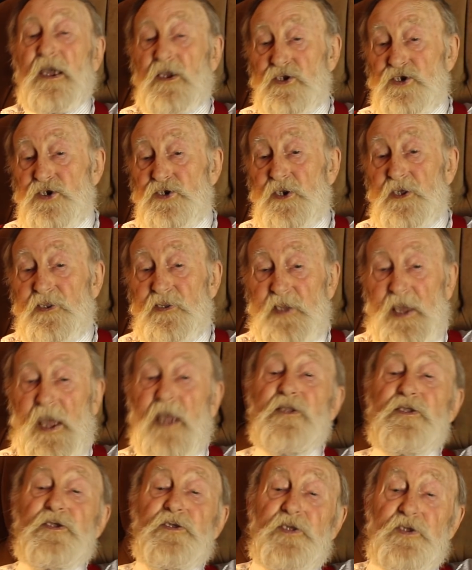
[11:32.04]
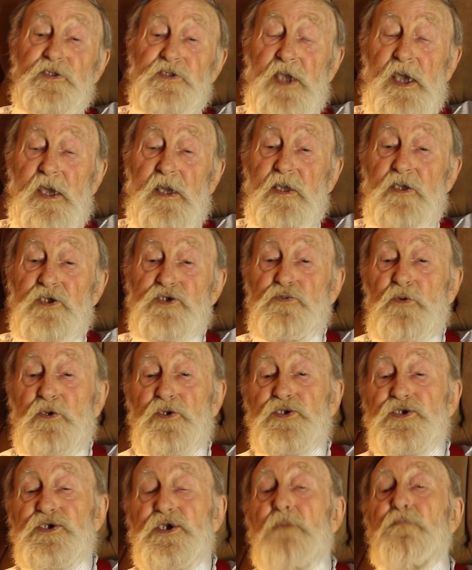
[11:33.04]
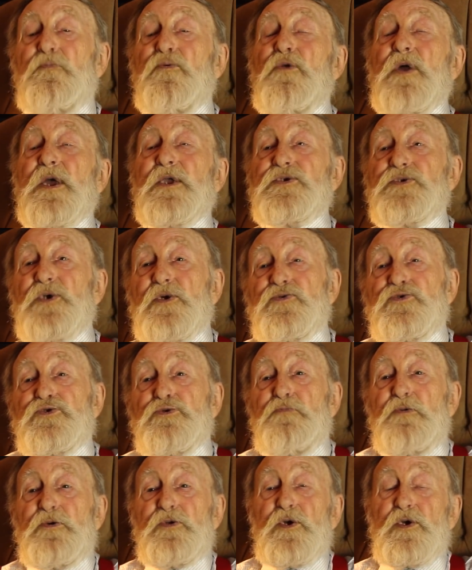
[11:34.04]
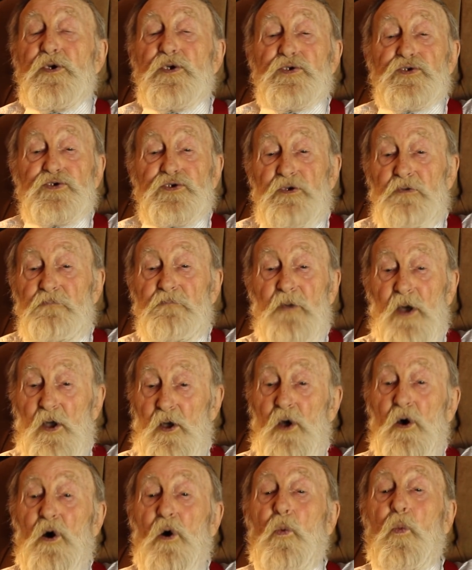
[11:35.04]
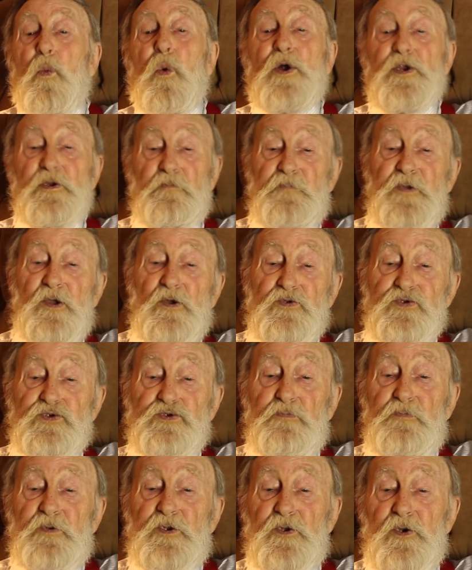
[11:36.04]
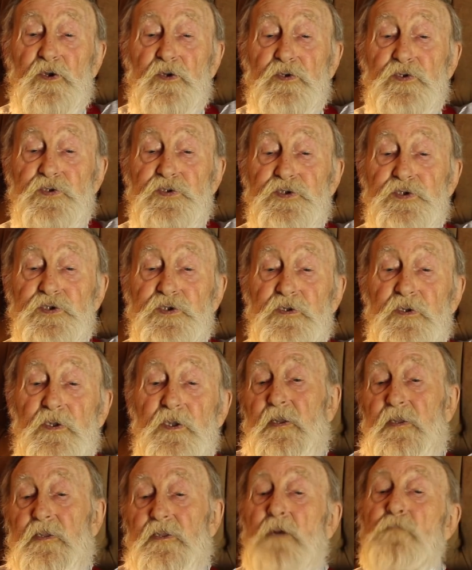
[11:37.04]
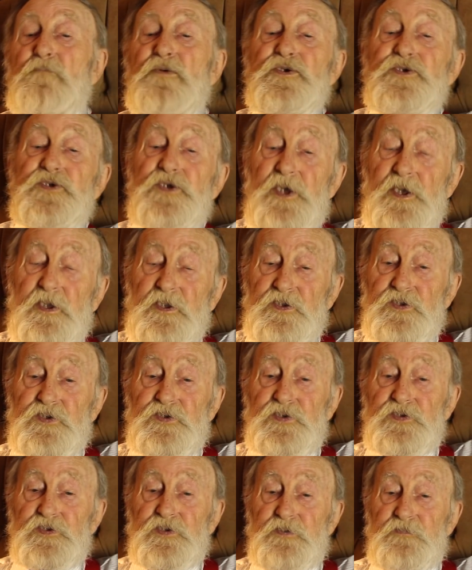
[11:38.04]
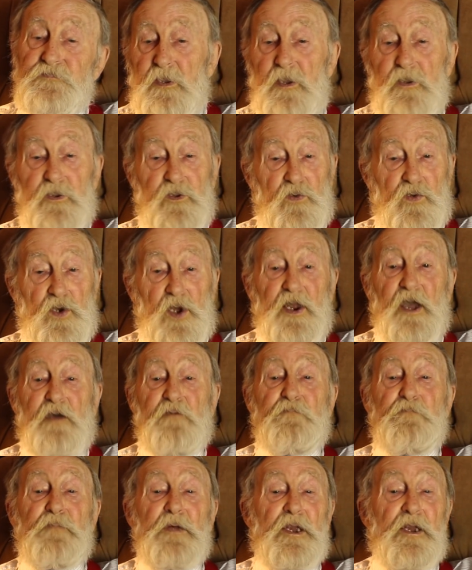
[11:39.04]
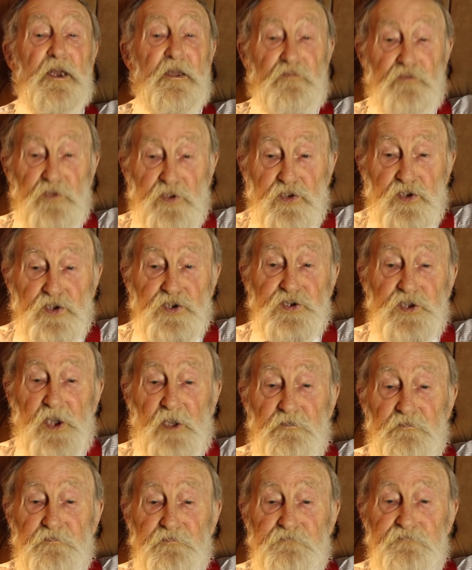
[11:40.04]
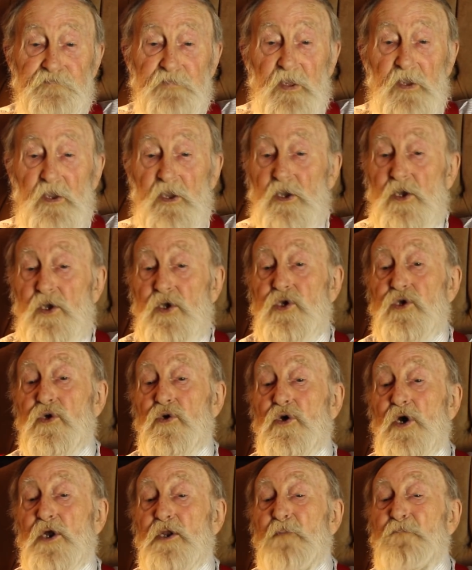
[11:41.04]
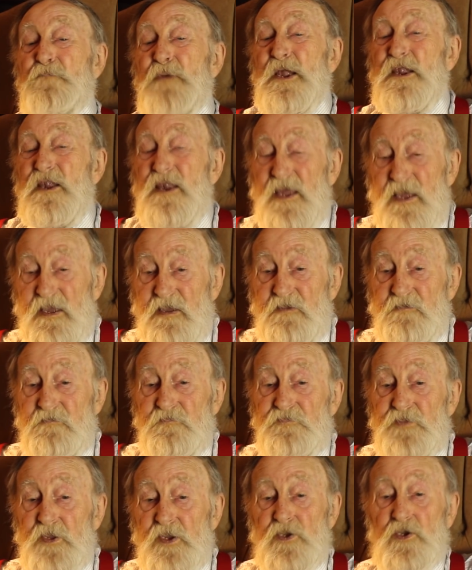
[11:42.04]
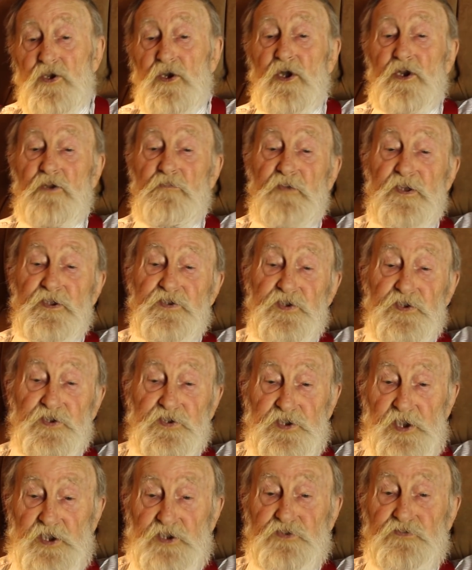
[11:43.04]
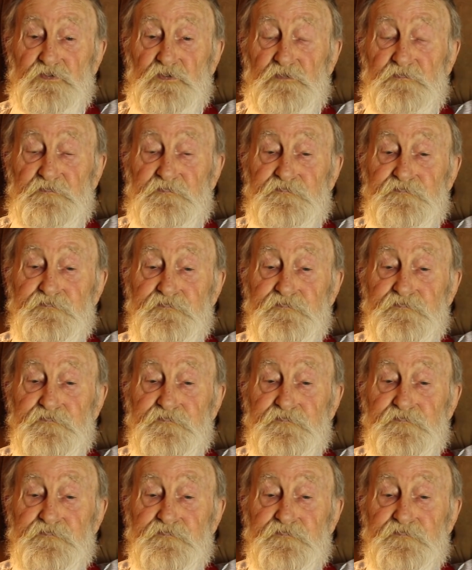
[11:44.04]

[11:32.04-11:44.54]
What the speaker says: action at the end of the day is what separates entrepreneurs from wannabe entrepreneurs. Number six, you've got to have belief in yourself. You've got to believe that you're going to be successful.